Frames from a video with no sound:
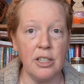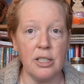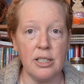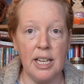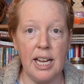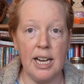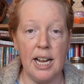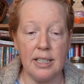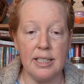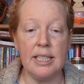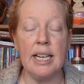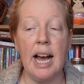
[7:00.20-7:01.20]
can just lay it
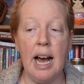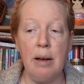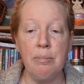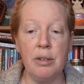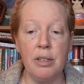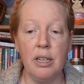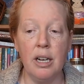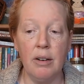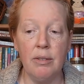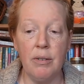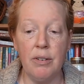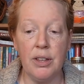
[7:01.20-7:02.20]
on top
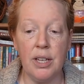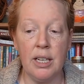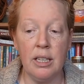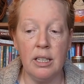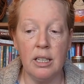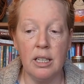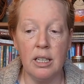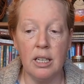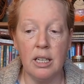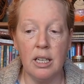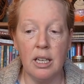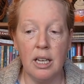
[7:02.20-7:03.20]
of everything.
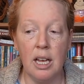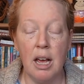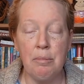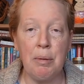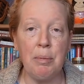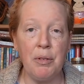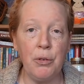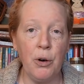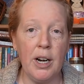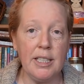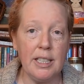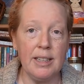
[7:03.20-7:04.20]
But
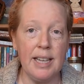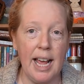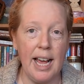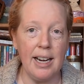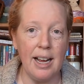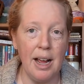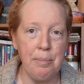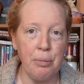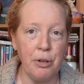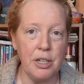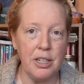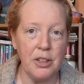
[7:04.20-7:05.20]
before I did that, I
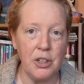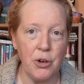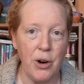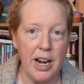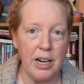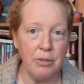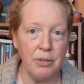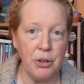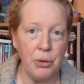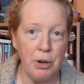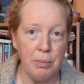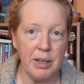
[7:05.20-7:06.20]
put it in the dryer
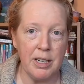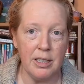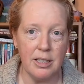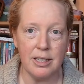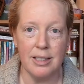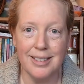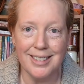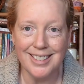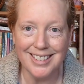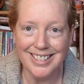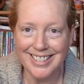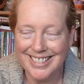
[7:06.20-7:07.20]
for 3 minutes
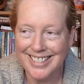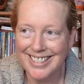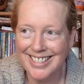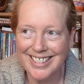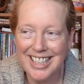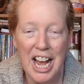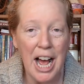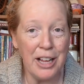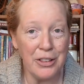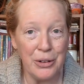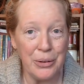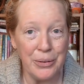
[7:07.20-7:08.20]

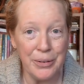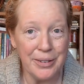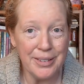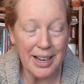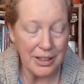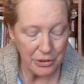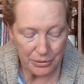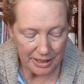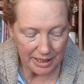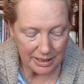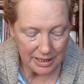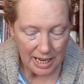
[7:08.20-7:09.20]
on low
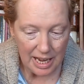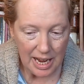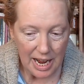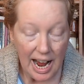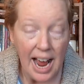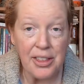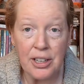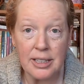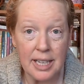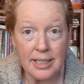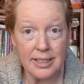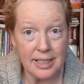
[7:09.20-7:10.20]
heat. I
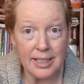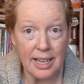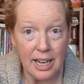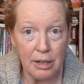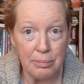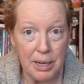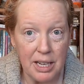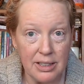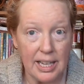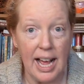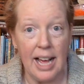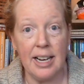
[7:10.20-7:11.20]
think that did help a
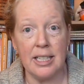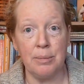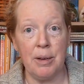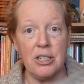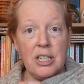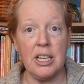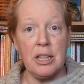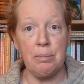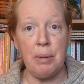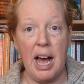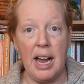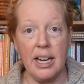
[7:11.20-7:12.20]
lot, especially in the
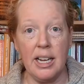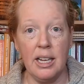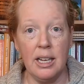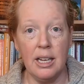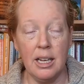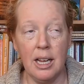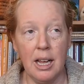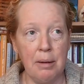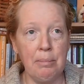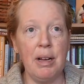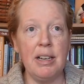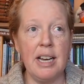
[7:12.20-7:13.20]
body,
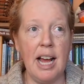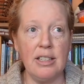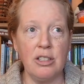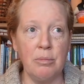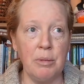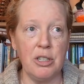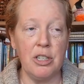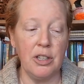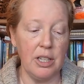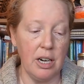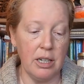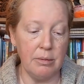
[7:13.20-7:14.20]
but not so much
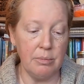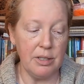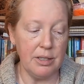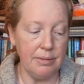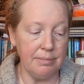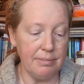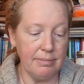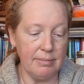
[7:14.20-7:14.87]
in the arms.